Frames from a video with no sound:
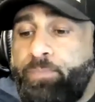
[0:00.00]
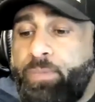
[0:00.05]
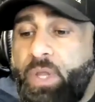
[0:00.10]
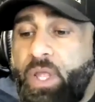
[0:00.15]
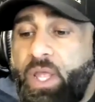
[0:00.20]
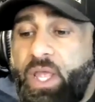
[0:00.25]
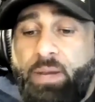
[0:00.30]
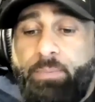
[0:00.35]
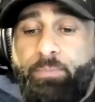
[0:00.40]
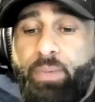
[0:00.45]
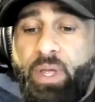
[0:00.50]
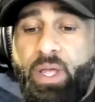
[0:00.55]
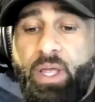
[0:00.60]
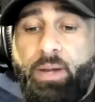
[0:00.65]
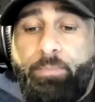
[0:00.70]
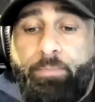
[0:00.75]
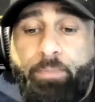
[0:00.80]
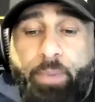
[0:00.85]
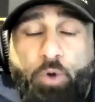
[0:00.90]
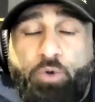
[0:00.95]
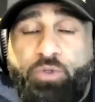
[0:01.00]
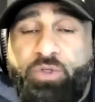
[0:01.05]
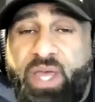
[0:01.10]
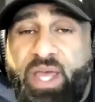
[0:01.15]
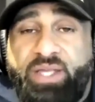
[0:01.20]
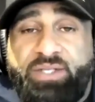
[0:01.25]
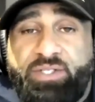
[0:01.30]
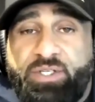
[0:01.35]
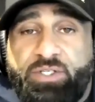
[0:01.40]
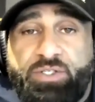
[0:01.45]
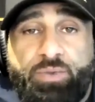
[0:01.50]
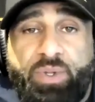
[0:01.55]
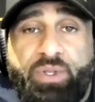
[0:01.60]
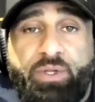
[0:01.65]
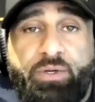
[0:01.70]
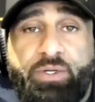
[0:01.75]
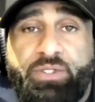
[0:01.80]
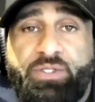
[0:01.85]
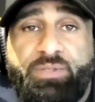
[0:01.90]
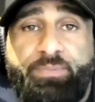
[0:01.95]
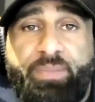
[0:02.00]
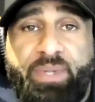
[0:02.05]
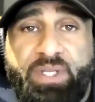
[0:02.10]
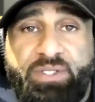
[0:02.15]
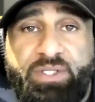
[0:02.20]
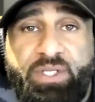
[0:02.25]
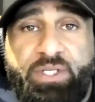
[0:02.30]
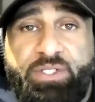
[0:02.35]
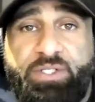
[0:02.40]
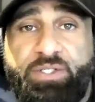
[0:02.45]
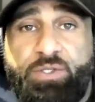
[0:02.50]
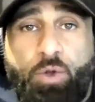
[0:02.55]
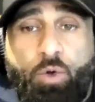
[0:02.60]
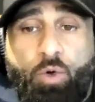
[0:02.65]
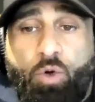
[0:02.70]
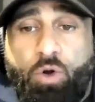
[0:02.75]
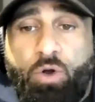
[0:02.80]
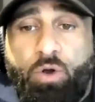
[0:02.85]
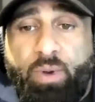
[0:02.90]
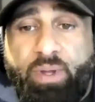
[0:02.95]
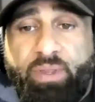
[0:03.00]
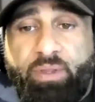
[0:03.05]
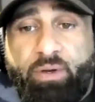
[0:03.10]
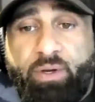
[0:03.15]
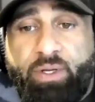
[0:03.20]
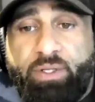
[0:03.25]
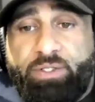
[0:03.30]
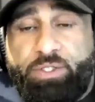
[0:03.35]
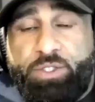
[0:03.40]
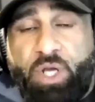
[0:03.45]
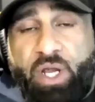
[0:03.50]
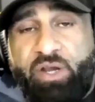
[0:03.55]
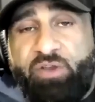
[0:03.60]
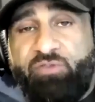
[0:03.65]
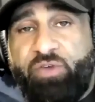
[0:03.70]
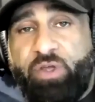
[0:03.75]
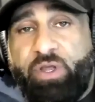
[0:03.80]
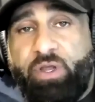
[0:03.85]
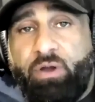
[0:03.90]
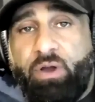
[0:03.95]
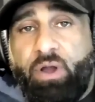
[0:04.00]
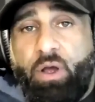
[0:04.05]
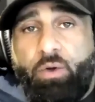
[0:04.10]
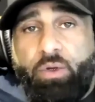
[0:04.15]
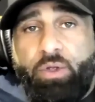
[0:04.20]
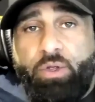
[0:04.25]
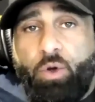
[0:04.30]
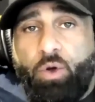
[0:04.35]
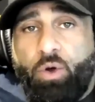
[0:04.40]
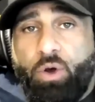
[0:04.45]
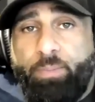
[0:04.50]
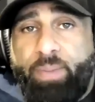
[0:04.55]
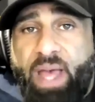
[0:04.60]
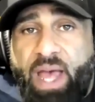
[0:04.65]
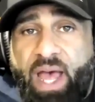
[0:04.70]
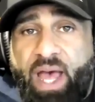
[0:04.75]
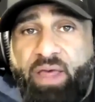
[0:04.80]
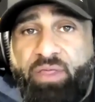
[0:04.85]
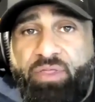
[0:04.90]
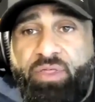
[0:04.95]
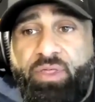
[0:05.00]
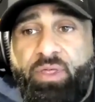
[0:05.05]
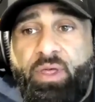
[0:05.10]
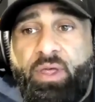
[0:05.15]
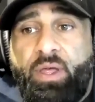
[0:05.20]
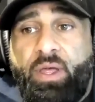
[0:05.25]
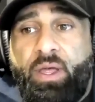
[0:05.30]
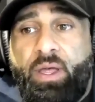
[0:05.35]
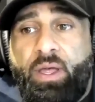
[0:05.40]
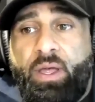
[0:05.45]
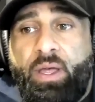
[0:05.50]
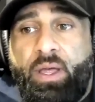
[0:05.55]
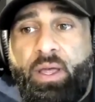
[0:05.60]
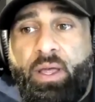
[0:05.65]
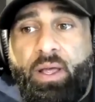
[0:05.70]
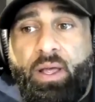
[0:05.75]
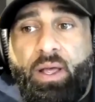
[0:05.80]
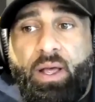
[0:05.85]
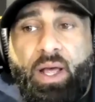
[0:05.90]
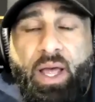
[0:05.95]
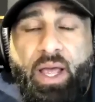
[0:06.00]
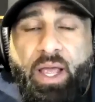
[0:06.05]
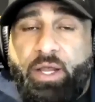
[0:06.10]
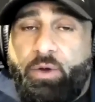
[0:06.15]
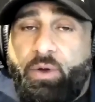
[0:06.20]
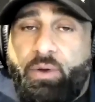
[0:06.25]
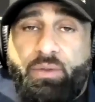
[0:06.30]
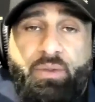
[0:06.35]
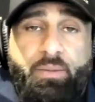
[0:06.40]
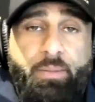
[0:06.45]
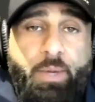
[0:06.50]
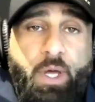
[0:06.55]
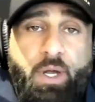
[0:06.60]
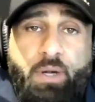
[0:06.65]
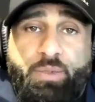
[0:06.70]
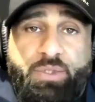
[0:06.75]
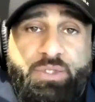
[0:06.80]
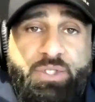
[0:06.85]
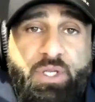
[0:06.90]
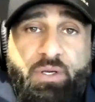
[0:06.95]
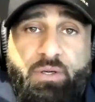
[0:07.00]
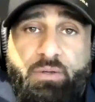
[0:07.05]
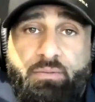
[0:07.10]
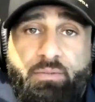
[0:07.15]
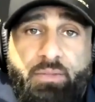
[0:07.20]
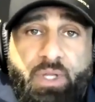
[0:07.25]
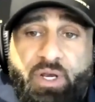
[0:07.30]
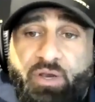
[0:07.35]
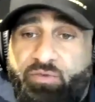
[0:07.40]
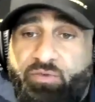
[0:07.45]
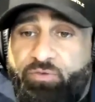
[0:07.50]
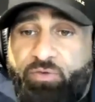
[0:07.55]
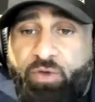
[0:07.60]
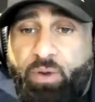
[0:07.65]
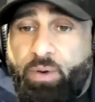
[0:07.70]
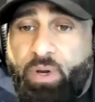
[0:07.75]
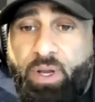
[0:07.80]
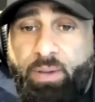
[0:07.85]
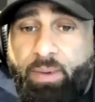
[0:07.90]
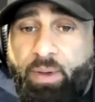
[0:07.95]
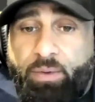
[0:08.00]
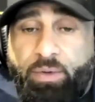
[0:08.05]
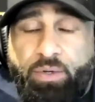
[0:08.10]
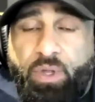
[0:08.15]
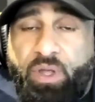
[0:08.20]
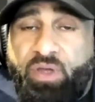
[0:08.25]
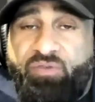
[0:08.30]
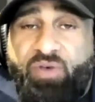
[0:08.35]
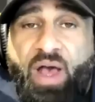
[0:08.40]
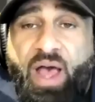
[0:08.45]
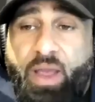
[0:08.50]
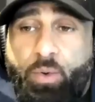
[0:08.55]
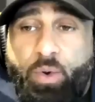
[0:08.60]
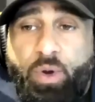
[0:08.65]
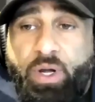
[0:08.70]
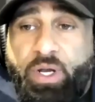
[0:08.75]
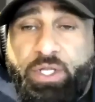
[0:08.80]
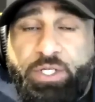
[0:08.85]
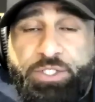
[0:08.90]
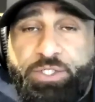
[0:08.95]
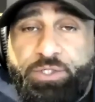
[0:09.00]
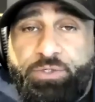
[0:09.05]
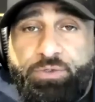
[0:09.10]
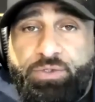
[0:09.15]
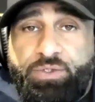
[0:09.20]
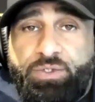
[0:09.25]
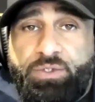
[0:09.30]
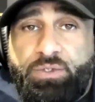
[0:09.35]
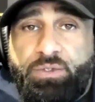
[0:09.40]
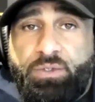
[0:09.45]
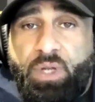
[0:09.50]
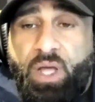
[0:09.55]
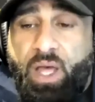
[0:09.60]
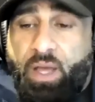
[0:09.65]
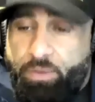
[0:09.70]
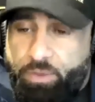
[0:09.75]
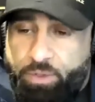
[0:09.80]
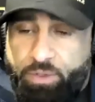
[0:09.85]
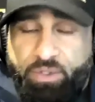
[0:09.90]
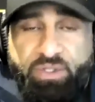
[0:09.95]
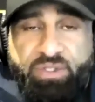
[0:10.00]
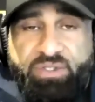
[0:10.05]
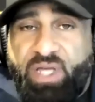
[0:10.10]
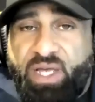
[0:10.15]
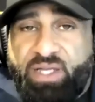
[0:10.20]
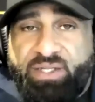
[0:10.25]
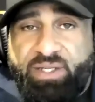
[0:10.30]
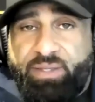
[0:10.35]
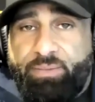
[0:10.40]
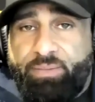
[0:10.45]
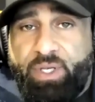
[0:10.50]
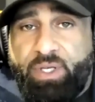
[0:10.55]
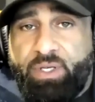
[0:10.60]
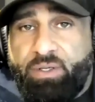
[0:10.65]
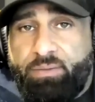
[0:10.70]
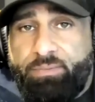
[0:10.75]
In both cases, whether it's business or whether it's trying to figure out your path, I agree with him 100%. And if I were him, if I were in his shoes, I would do the exact same thing.